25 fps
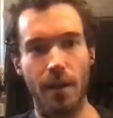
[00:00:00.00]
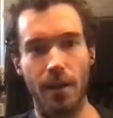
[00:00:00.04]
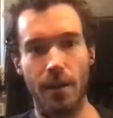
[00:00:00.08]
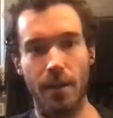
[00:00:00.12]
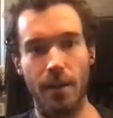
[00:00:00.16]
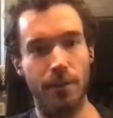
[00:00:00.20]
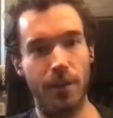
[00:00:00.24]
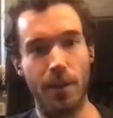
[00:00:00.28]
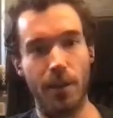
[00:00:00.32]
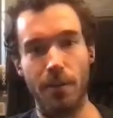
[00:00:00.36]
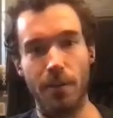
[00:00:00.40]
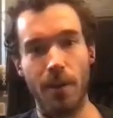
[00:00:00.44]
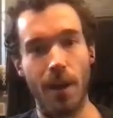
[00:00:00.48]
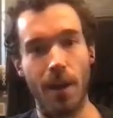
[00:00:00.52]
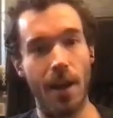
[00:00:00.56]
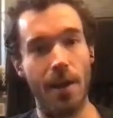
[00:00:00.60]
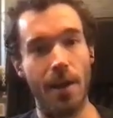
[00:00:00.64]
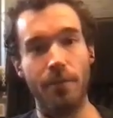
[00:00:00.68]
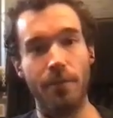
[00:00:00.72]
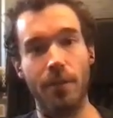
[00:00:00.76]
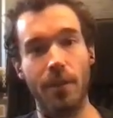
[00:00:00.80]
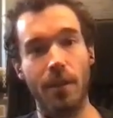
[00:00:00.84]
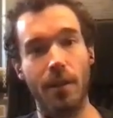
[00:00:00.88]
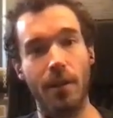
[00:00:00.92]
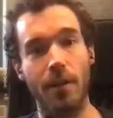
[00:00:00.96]
They don't
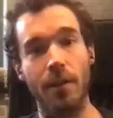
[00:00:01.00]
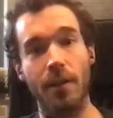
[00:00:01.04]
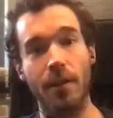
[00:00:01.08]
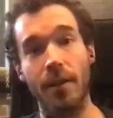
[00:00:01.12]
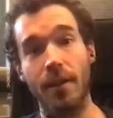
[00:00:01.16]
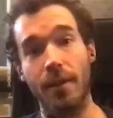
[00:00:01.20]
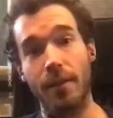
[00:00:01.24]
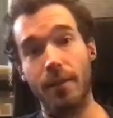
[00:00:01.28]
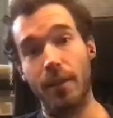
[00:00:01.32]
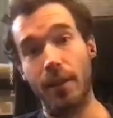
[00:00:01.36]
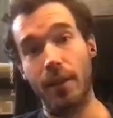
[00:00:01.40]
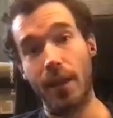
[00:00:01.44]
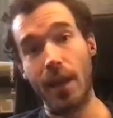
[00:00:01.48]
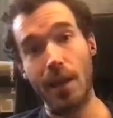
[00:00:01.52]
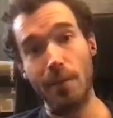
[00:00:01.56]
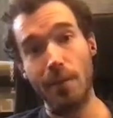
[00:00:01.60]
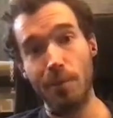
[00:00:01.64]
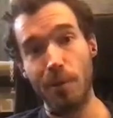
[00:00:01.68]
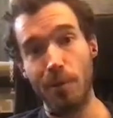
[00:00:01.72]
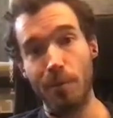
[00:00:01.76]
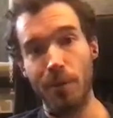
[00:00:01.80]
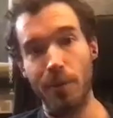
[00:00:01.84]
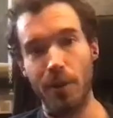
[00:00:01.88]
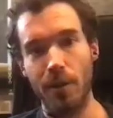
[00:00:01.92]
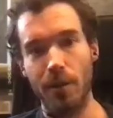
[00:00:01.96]
have the
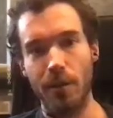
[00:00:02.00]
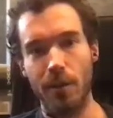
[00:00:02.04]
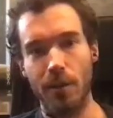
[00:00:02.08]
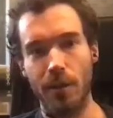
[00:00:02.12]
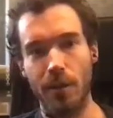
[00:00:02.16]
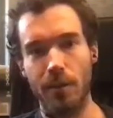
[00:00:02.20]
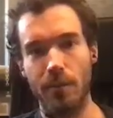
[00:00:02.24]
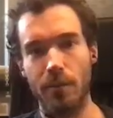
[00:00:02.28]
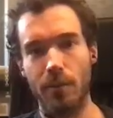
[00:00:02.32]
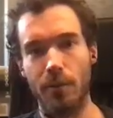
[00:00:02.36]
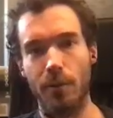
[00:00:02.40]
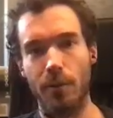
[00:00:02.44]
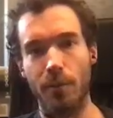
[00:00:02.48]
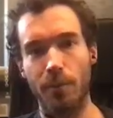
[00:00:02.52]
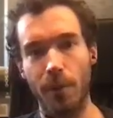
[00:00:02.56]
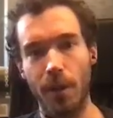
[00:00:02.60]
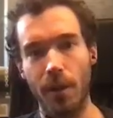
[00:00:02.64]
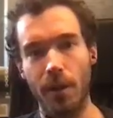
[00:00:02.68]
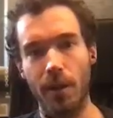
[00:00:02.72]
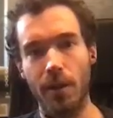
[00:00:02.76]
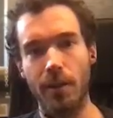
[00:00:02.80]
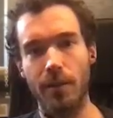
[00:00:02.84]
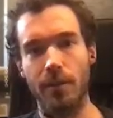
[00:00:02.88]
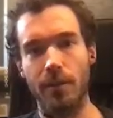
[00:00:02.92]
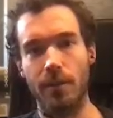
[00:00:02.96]
capabilities or the
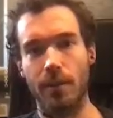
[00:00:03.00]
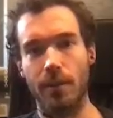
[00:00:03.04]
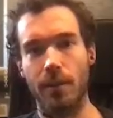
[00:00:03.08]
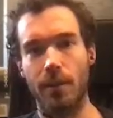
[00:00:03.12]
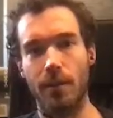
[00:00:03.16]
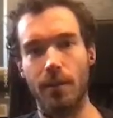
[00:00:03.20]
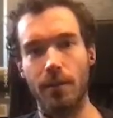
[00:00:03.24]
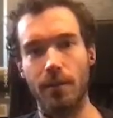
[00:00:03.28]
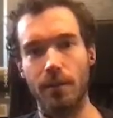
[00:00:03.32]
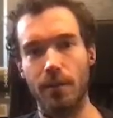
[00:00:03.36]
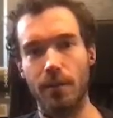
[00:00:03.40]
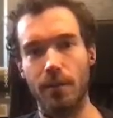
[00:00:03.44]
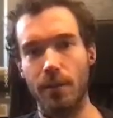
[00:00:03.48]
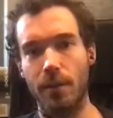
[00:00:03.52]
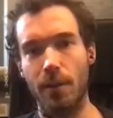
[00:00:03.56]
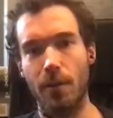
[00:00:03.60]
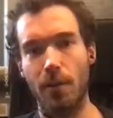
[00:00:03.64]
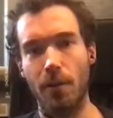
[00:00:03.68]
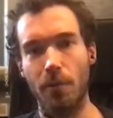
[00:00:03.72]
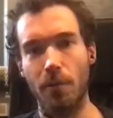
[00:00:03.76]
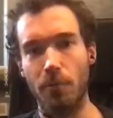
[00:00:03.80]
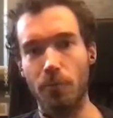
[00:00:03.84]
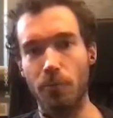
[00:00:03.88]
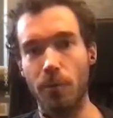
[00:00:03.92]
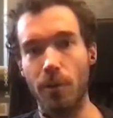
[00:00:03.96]
money to, you
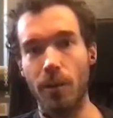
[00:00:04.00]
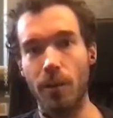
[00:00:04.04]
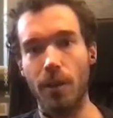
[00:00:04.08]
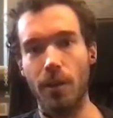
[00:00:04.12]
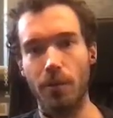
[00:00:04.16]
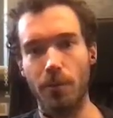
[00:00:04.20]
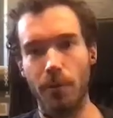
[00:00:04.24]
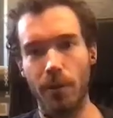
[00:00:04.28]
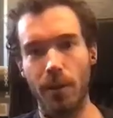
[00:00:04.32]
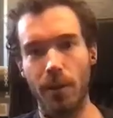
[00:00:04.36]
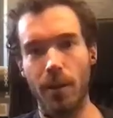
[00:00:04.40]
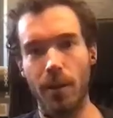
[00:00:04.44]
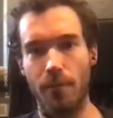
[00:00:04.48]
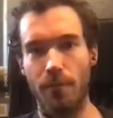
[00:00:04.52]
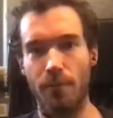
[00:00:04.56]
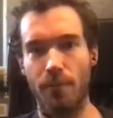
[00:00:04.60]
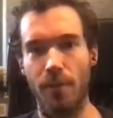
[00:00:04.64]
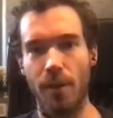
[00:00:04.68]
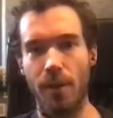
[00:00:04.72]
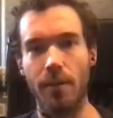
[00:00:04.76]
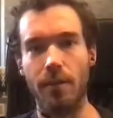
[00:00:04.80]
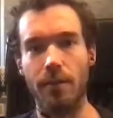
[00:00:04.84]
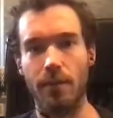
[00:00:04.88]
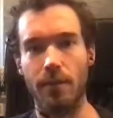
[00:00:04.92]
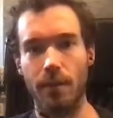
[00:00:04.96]
know, really, really
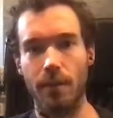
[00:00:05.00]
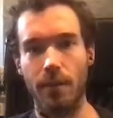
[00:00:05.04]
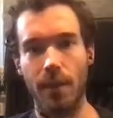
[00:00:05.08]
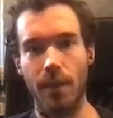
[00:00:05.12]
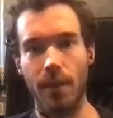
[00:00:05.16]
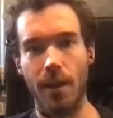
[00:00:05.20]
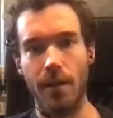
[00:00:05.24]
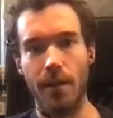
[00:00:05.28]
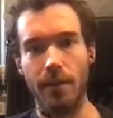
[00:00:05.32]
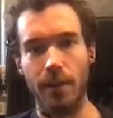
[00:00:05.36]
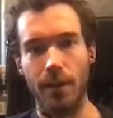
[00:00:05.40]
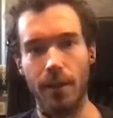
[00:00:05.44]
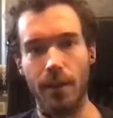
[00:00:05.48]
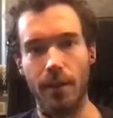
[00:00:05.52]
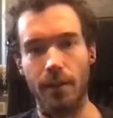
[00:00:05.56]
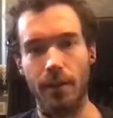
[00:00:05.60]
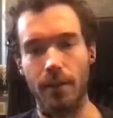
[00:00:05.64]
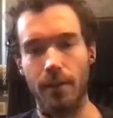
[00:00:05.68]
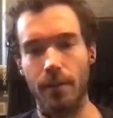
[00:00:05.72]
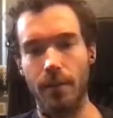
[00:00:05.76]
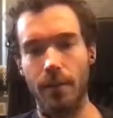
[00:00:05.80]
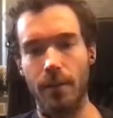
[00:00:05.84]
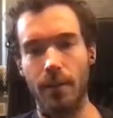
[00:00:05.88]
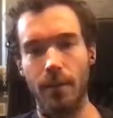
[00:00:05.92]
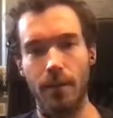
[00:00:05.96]
invest in that, like
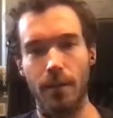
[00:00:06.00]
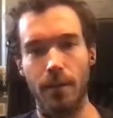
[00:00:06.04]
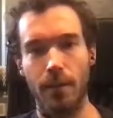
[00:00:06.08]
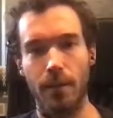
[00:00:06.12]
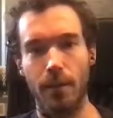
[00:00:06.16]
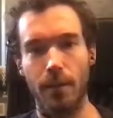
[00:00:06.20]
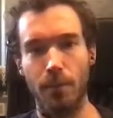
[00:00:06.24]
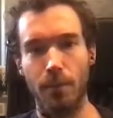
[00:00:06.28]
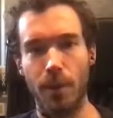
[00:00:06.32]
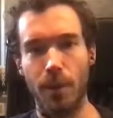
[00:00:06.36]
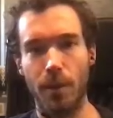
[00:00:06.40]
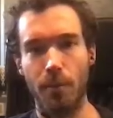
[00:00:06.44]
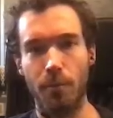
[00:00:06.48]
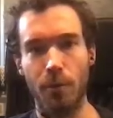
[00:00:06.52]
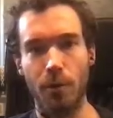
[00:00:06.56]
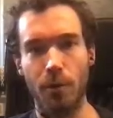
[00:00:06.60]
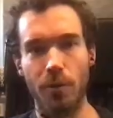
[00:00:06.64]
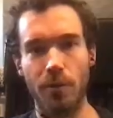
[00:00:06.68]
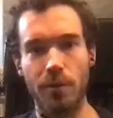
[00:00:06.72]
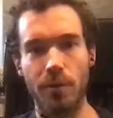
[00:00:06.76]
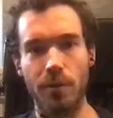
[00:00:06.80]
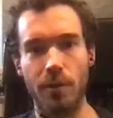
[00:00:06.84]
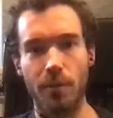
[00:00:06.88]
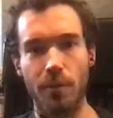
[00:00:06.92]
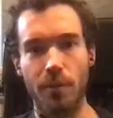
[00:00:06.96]
the big
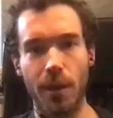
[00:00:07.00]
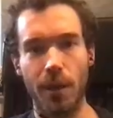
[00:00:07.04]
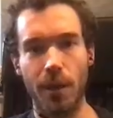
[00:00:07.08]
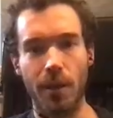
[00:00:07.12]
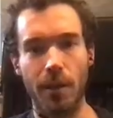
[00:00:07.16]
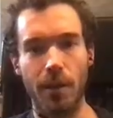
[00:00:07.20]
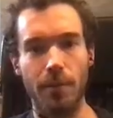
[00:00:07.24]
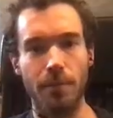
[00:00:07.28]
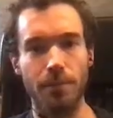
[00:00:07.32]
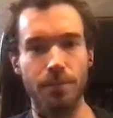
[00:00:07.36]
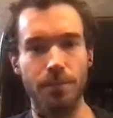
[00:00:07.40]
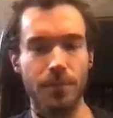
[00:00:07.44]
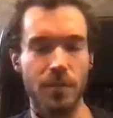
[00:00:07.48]
brewers can make it.